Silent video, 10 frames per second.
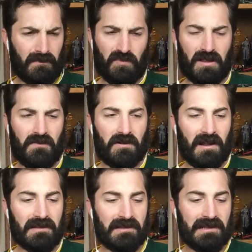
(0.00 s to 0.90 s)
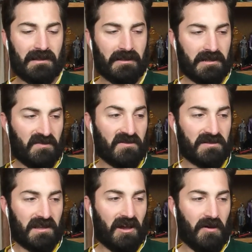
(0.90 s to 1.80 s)
believe it or not, DC
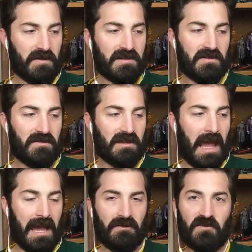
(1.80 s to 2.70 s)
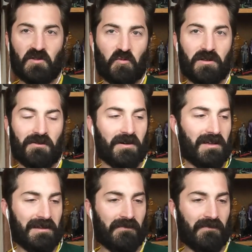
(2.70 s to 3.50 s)
Collectibles, they always do the animals really well.